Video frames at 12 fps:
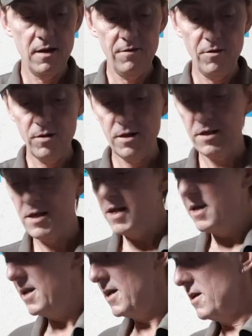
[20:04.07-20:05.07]
If you want to
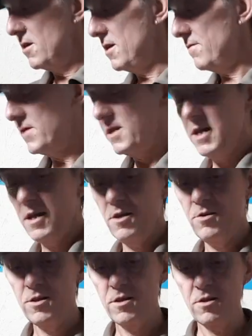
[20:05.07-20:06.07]
stay in here, you'll have to get
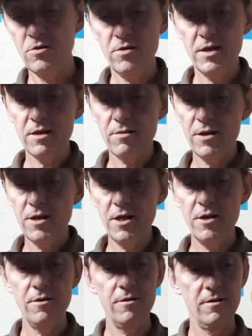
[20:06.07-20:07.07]
used to the noise, won't
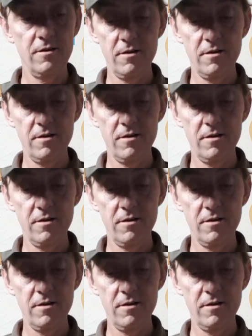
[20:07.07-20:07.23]
you?